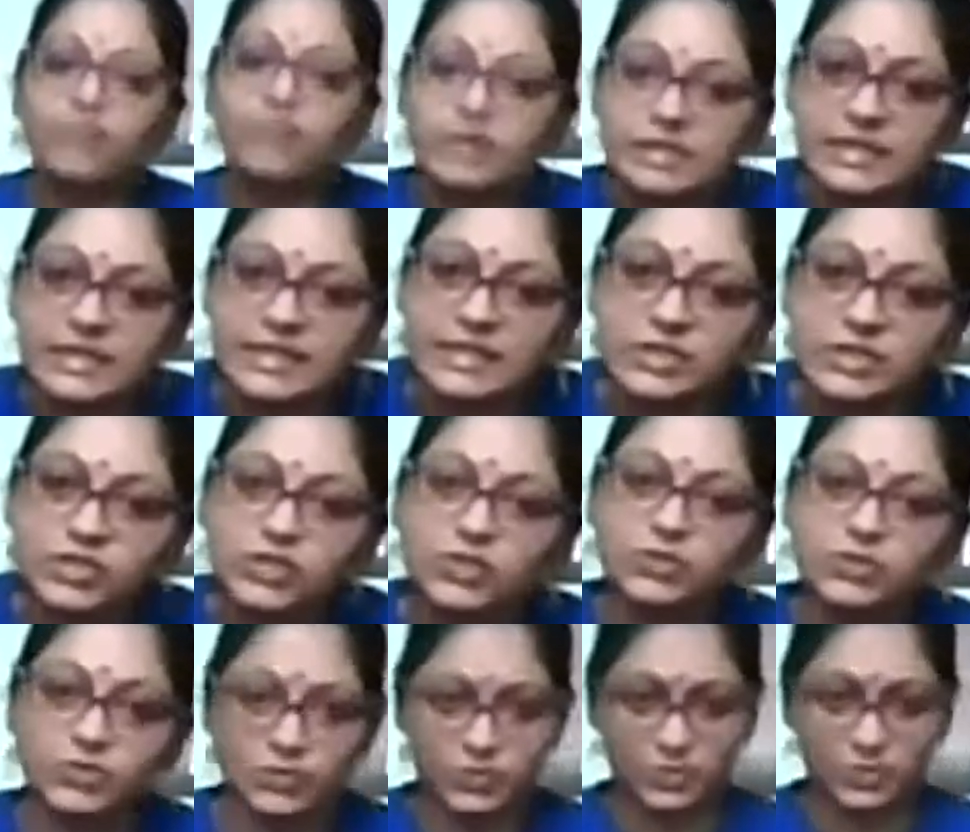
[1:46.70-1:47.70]
got knee
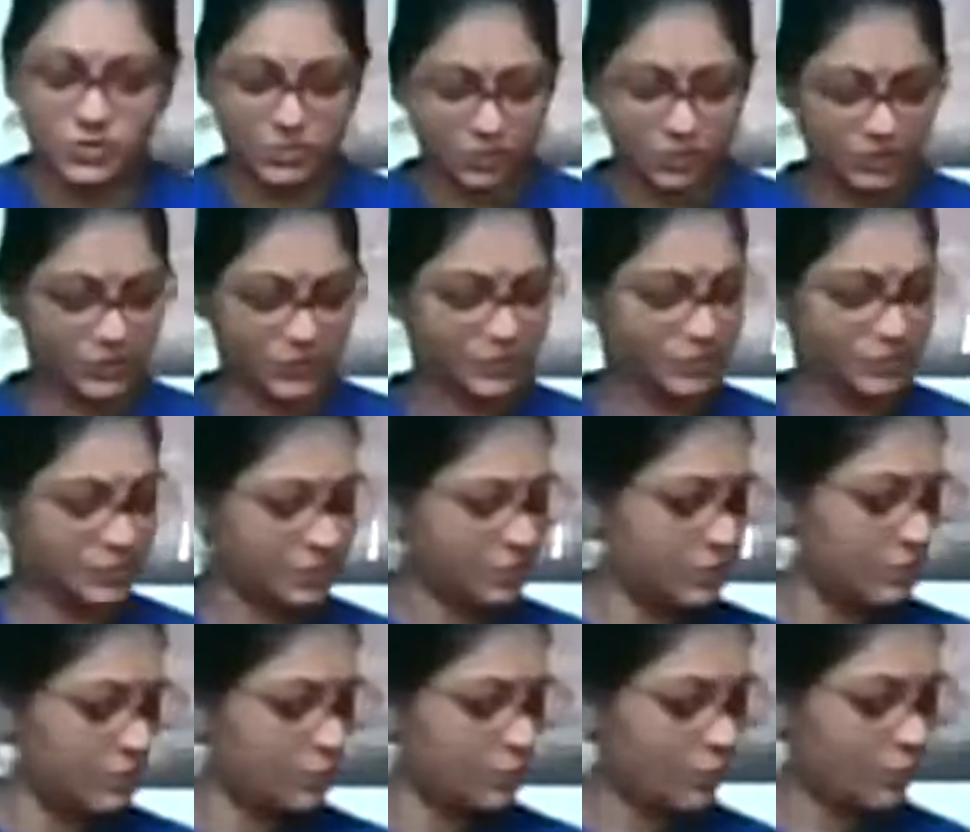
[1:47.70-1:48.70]
issues,
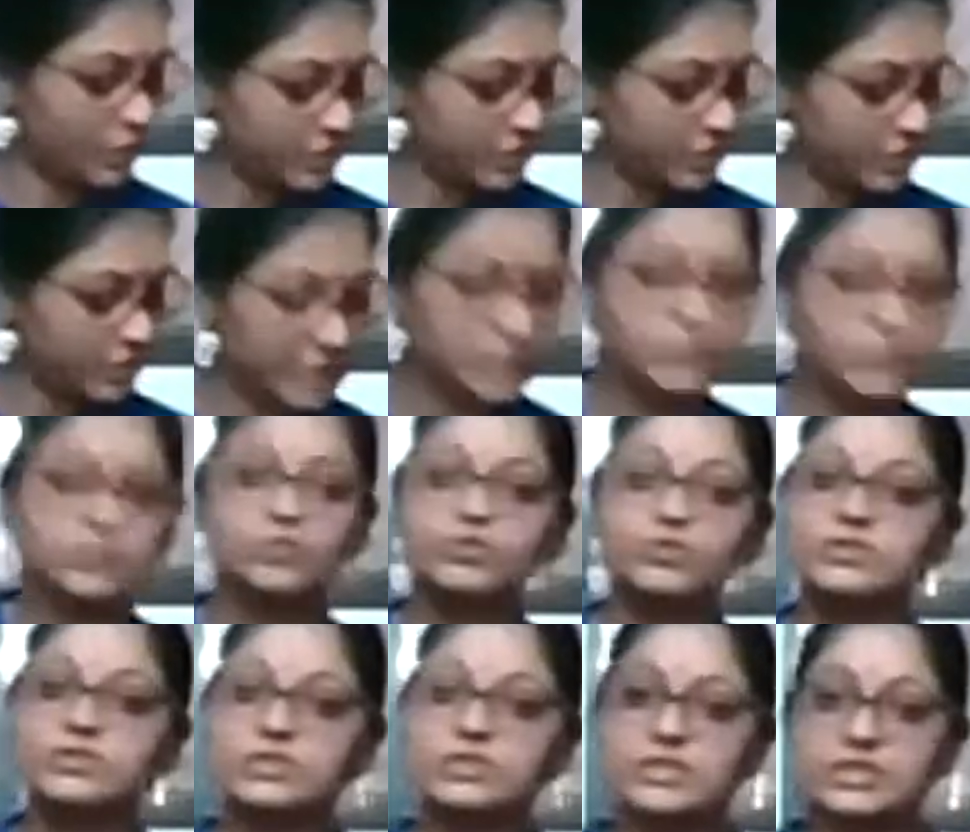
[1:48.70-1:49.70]
what can you do
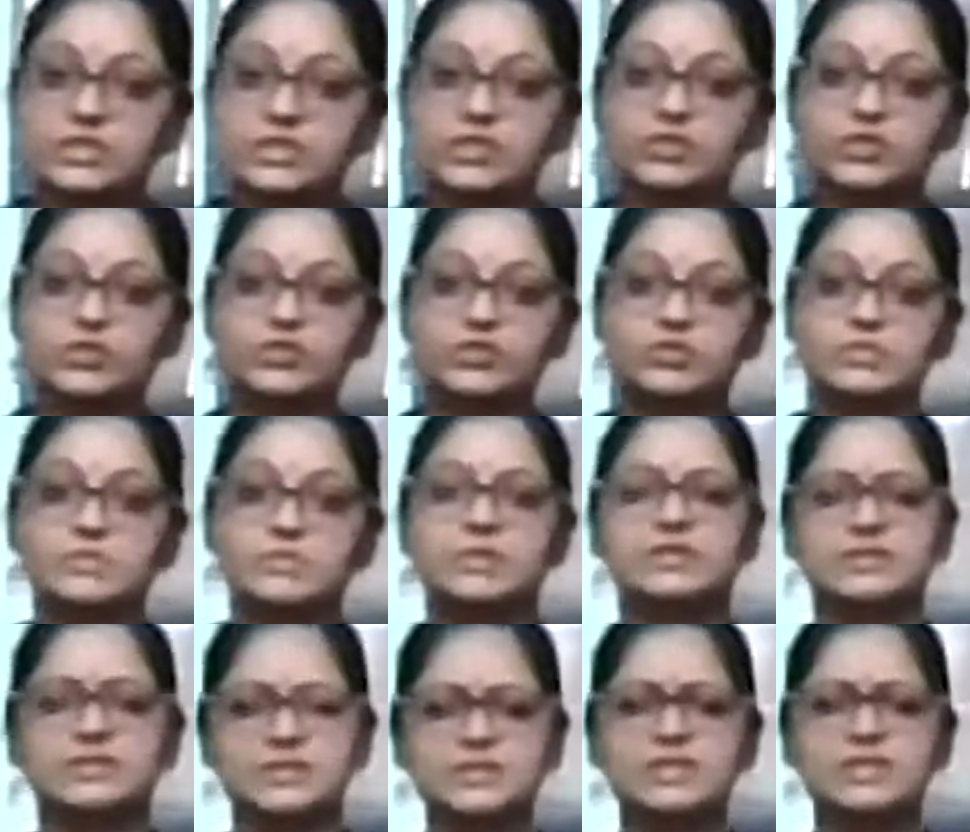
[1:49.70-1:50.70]
with knee issues? But
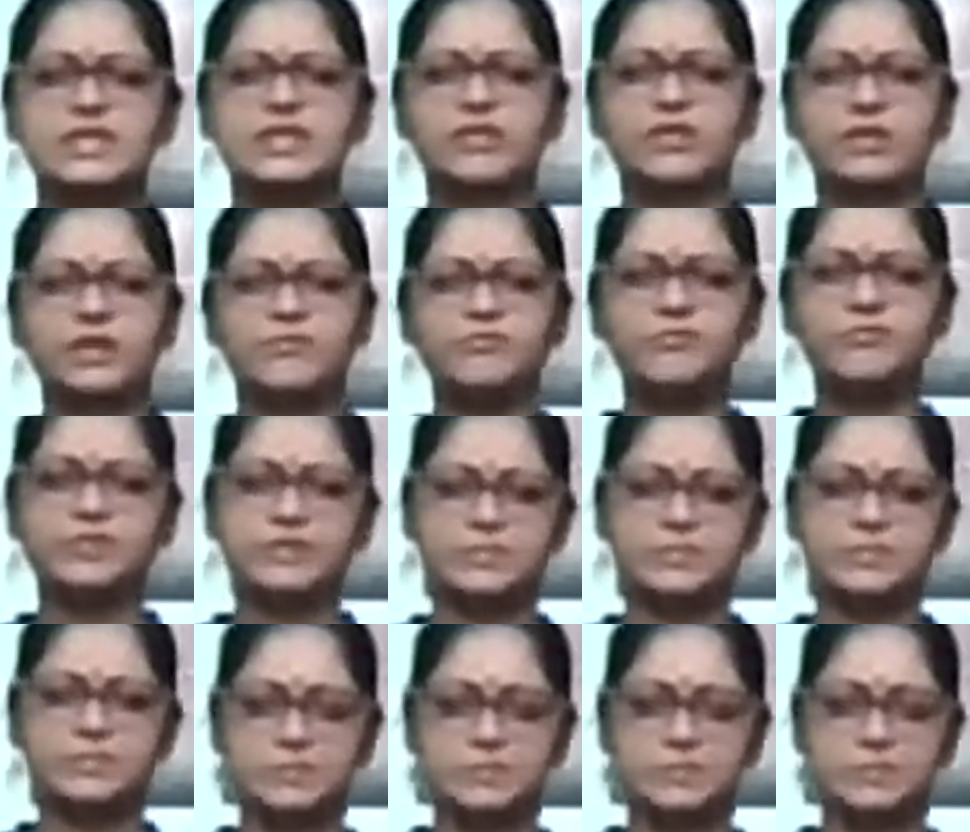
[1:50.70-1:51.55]
still you're comfortable,